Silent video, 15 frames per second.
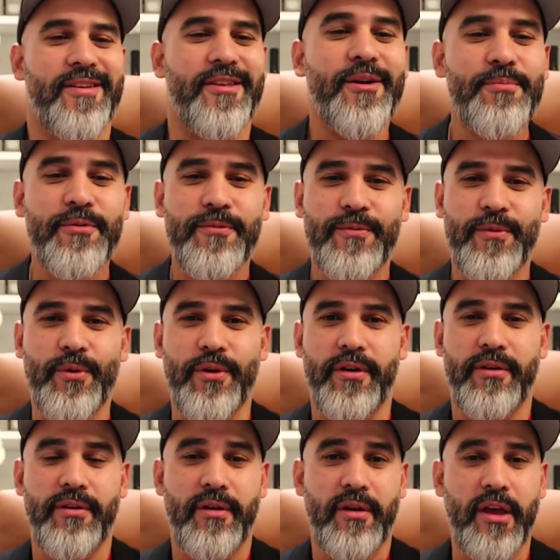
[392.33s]
Number four,
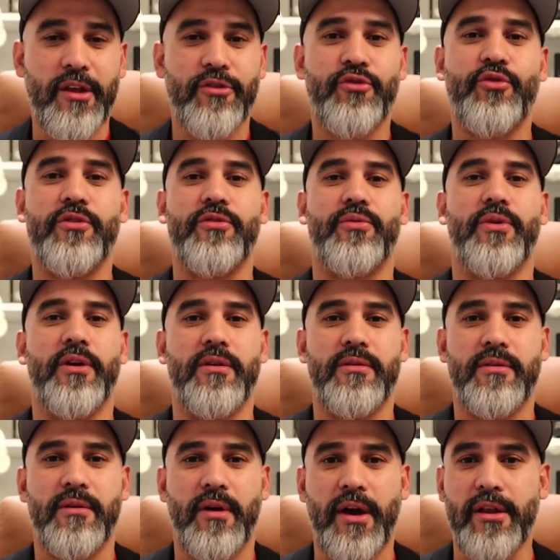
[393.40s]
interest
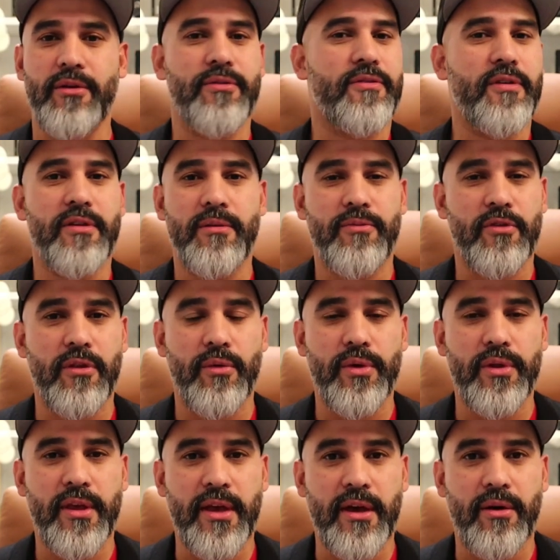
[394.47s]
rates. I don't see them
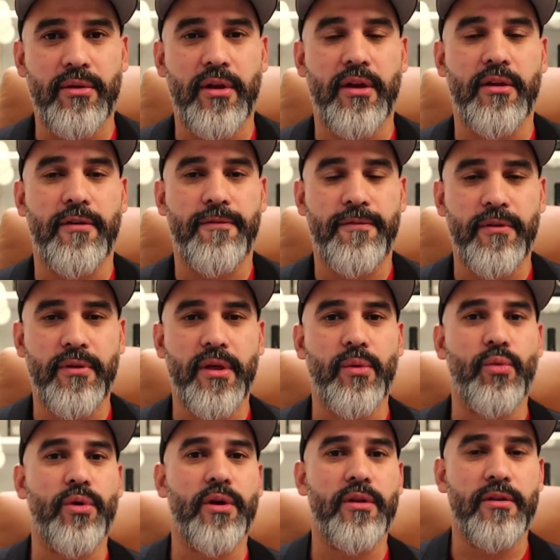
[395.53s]
slowing down, and I feel that
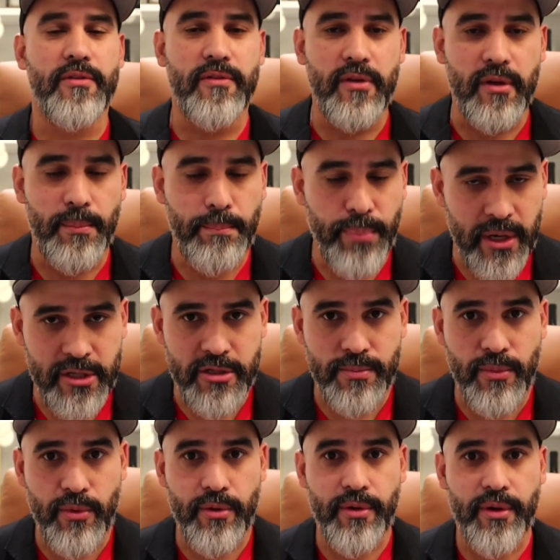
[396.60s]
we're going to see a bunch
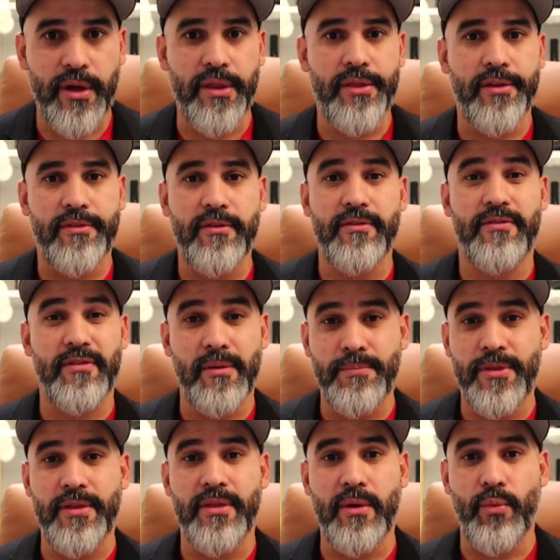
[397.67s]
more, and this is
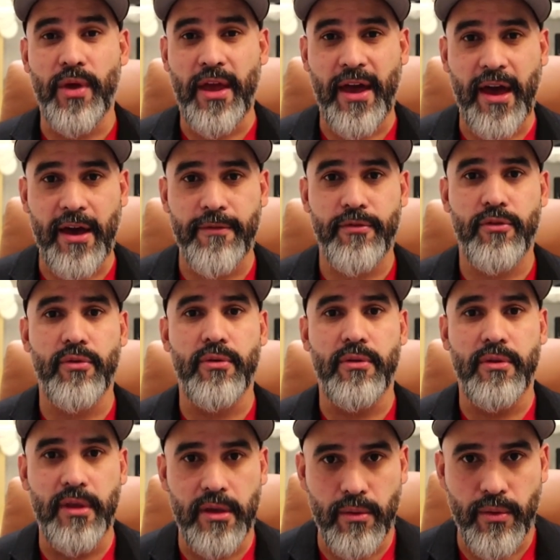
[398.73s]
something that we have to
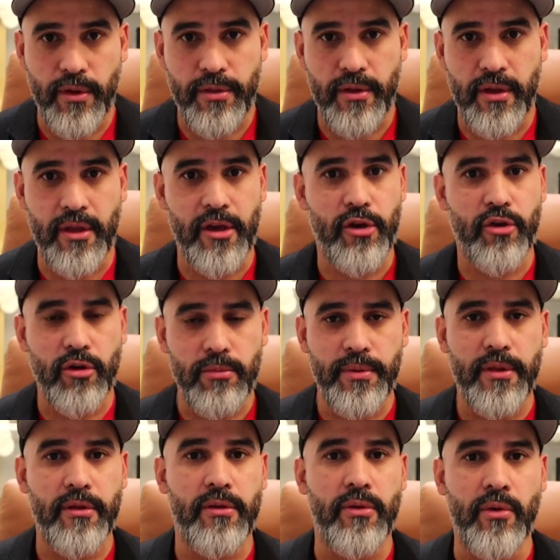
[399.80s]
deal with, and it could be
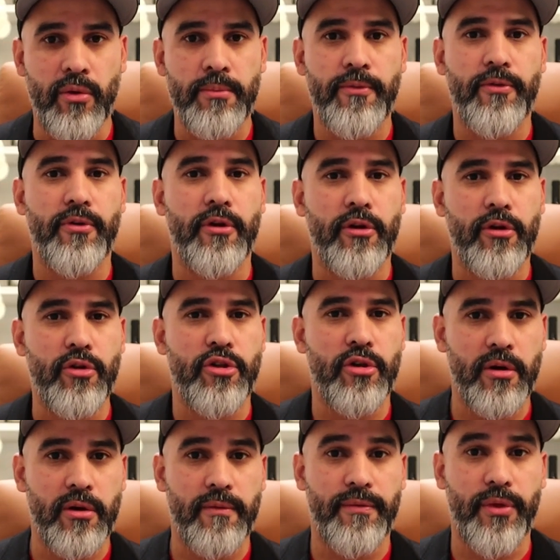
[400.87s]
the norm for a good
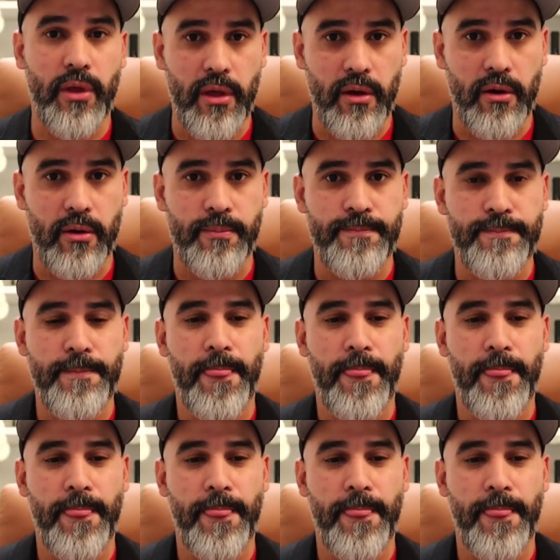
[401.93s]
chunk of the year.